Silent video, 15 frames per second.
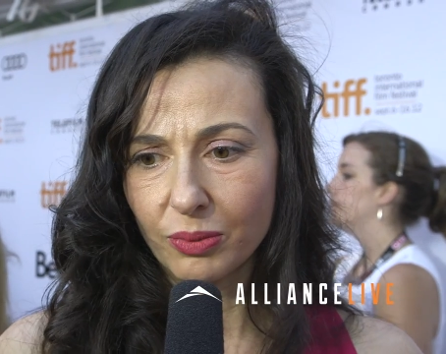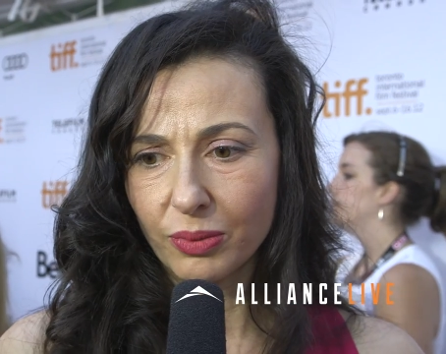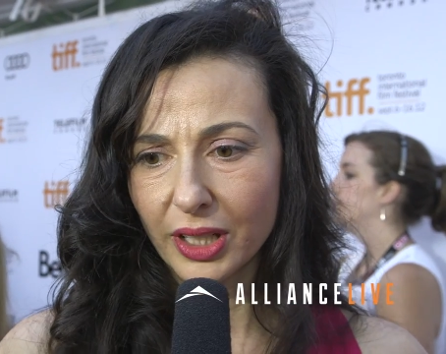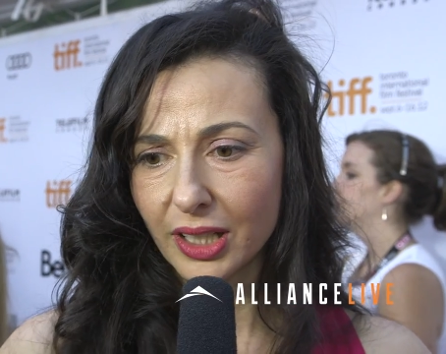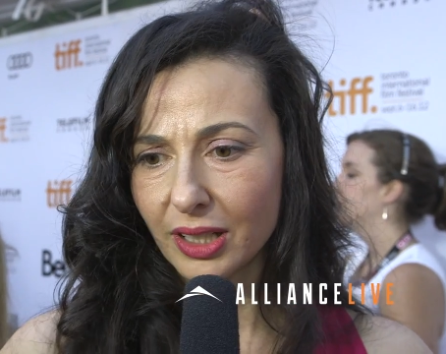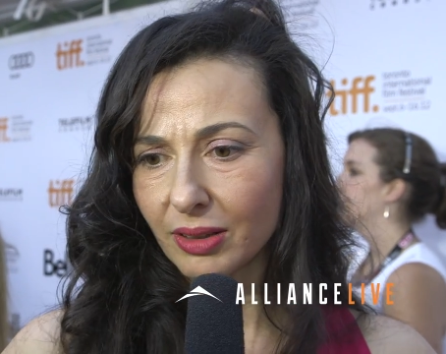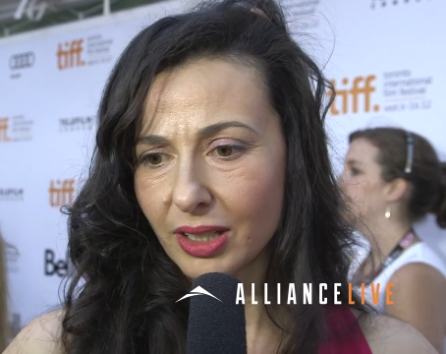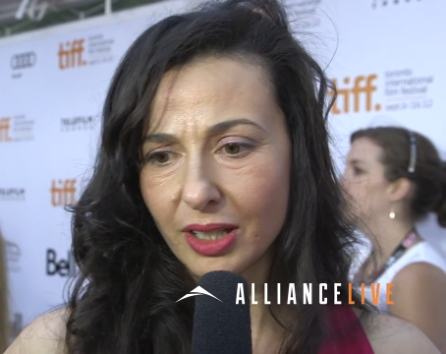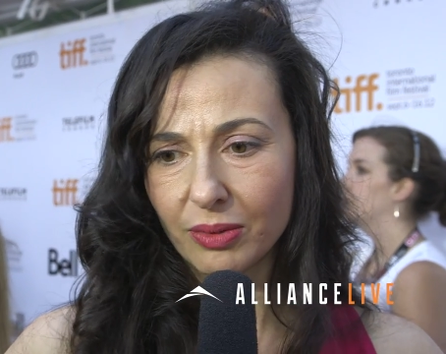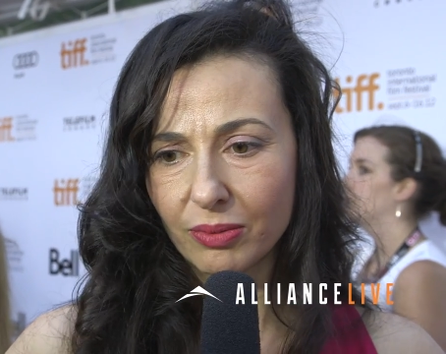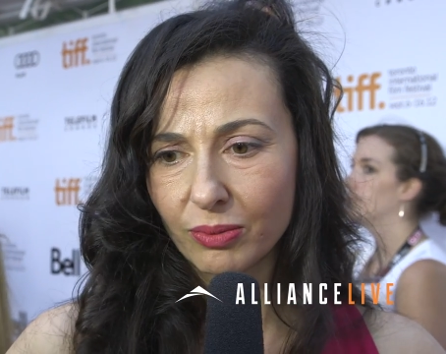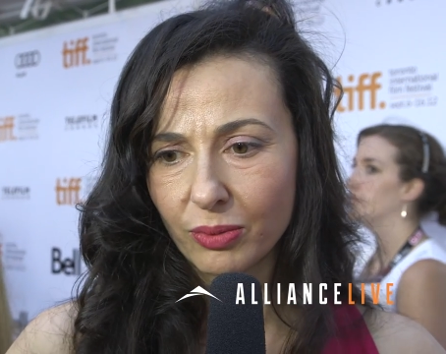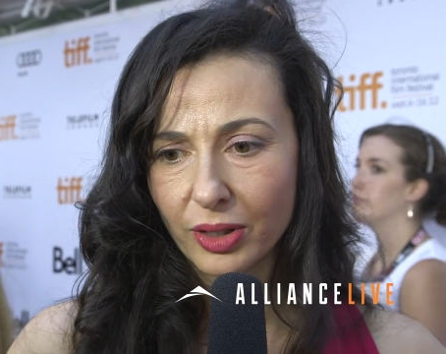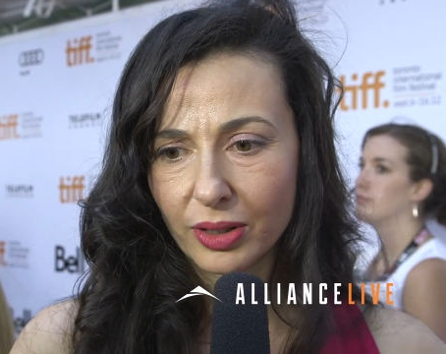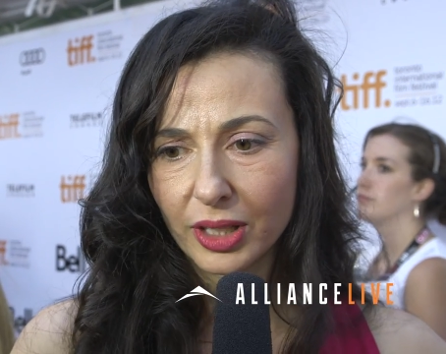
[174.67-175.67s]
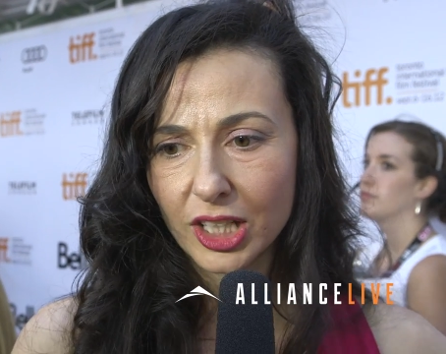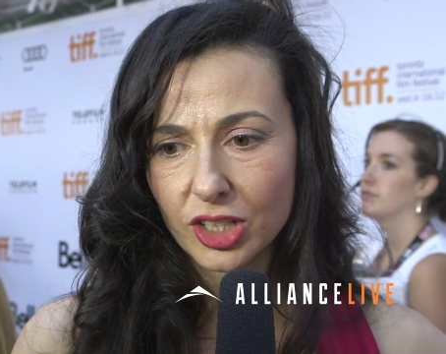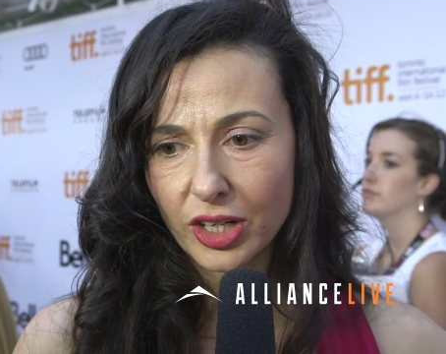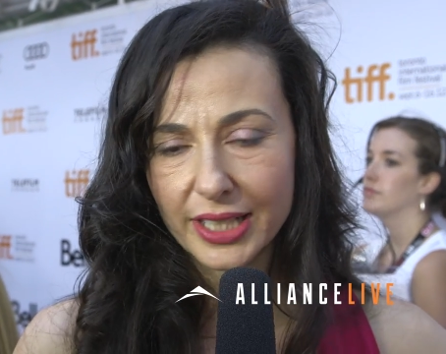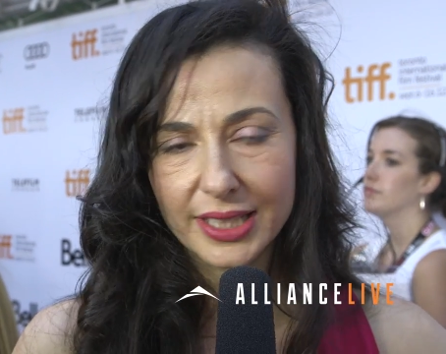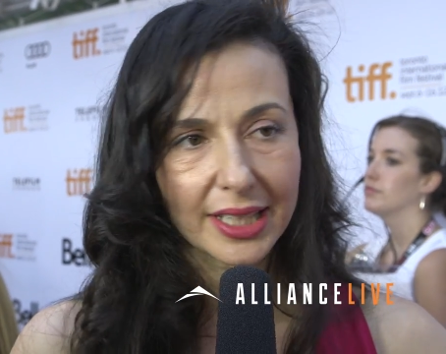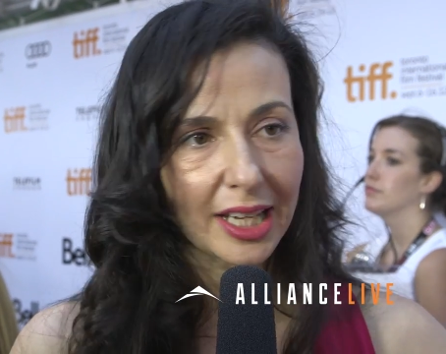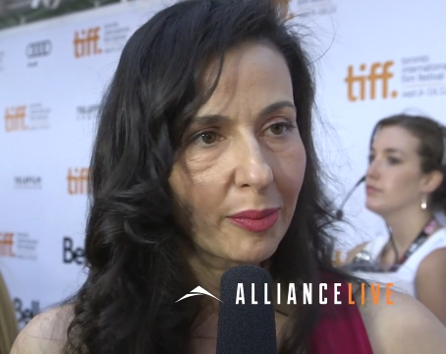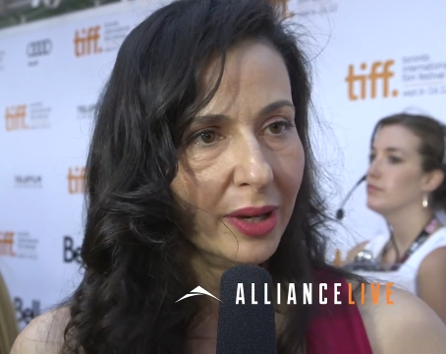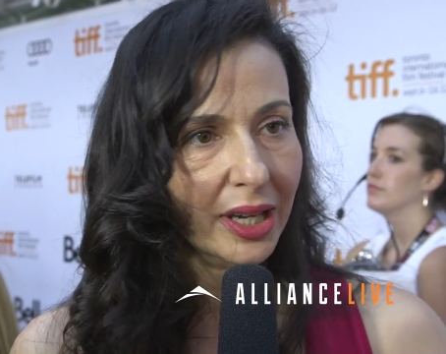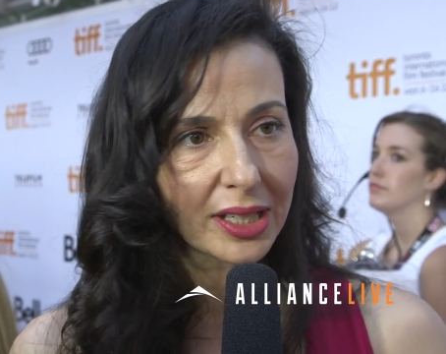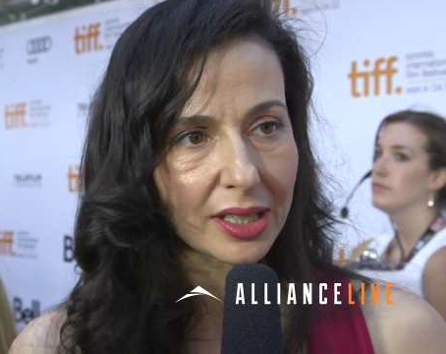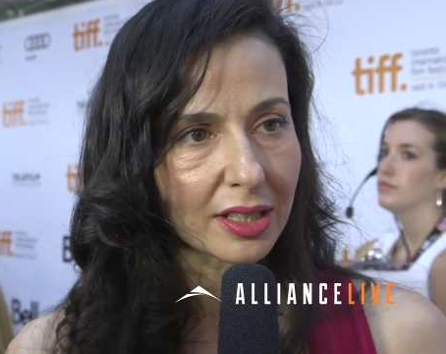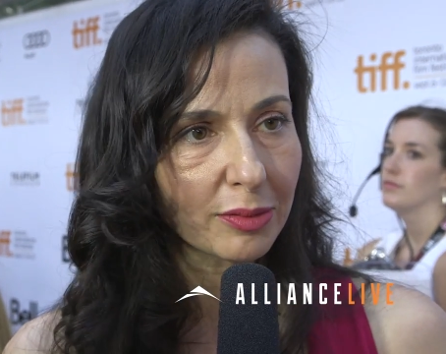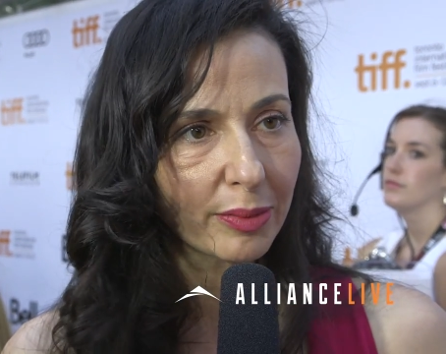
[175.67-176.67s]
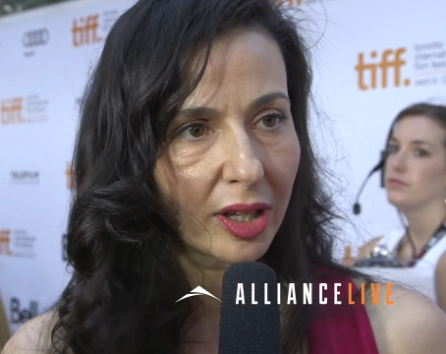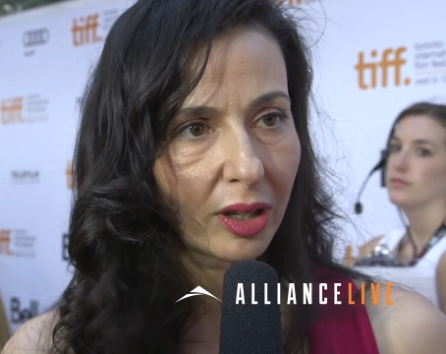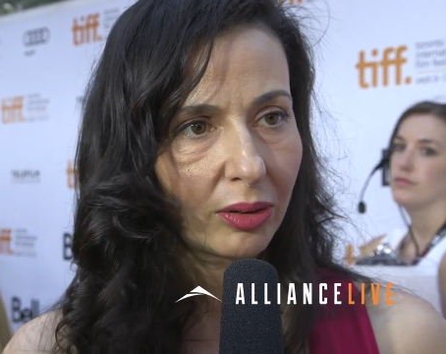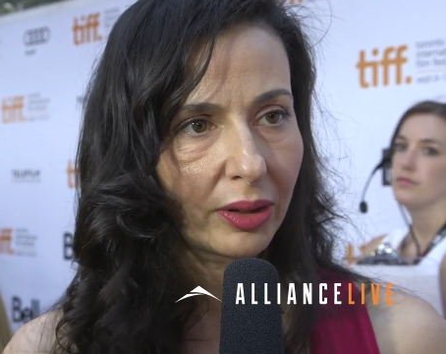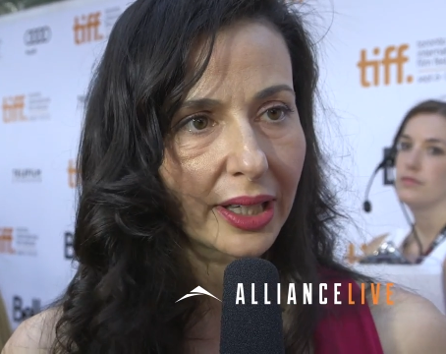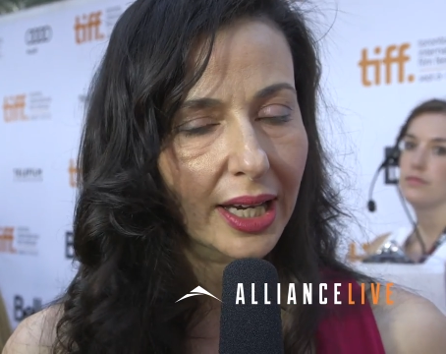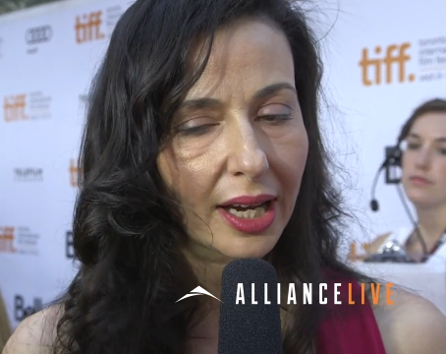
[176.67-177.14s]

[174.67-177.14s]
Speaker 1: we he we, he tried to get me into this male only